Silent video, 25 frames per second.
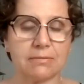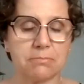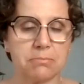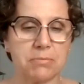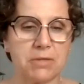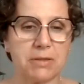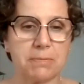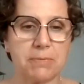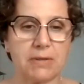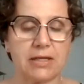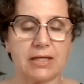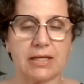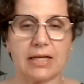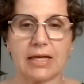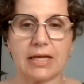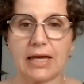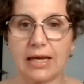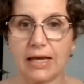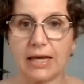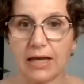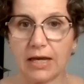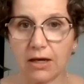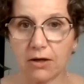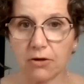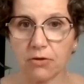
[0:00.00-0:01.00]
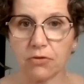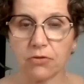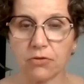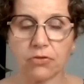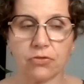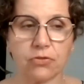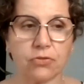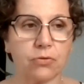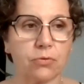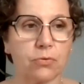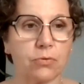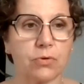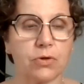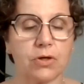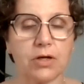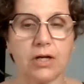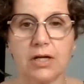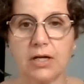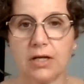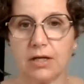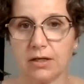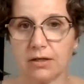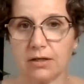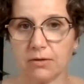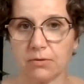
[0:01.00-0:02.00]
maybe health, or
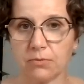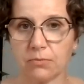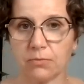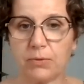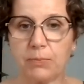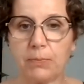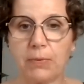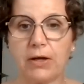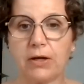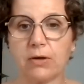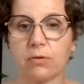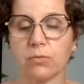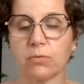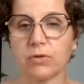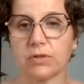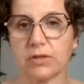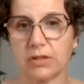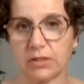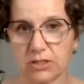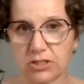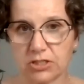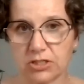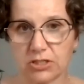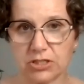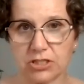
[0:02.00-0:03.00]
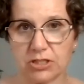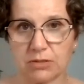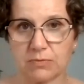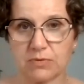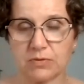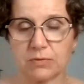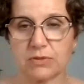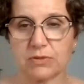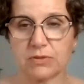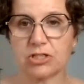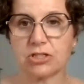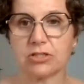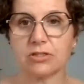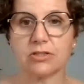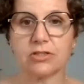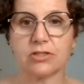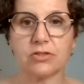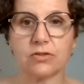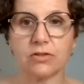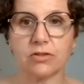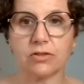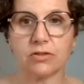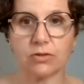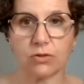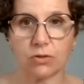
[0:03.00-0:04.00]
repair relationships with
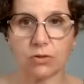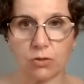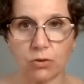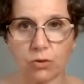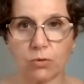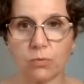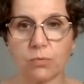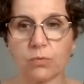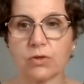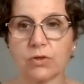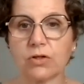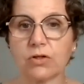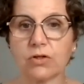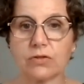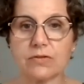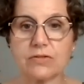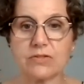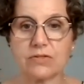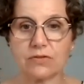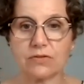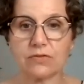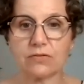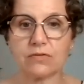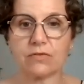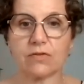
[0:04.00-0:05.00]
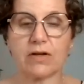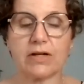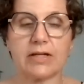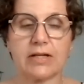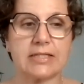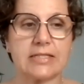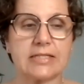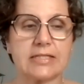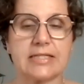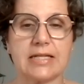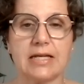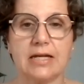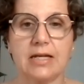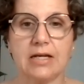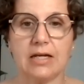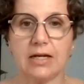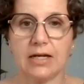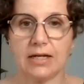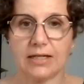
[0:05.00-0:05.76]
children or coworkers or friends.